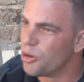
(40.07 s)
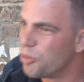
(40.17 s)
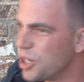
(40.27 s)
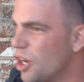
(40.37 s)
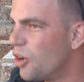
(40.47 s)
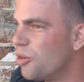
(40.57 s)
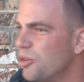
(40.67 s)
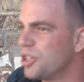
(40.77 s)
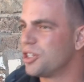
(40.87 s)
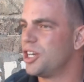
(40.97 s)
We
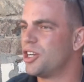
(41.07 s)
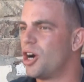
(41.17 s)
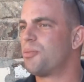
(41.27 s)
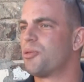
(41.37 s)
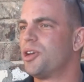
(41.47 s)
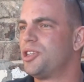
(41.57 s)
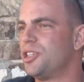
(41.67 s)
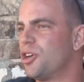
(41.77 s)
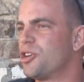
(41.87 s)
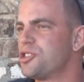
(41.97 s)
own and operate the
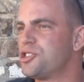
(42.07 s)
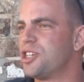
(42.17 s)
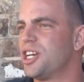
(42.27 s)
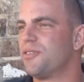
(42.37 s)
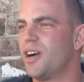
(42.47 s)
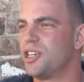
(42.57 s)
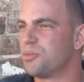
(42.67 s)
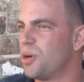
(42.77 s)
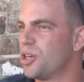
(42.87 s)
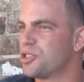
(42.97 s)
largest chain of
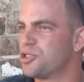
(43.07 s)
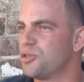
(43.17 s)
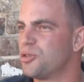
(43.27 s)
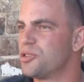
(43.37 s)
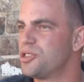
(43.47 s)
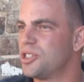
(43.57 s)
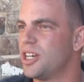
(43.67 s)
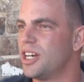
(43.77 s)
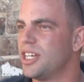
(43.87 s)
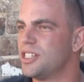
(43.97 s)
hydroponic stores
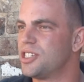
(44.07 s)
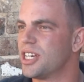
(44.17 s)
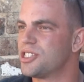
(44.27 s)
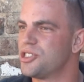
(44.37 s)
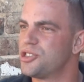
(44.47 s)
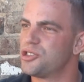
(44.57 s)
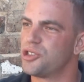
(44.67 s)
in Texas.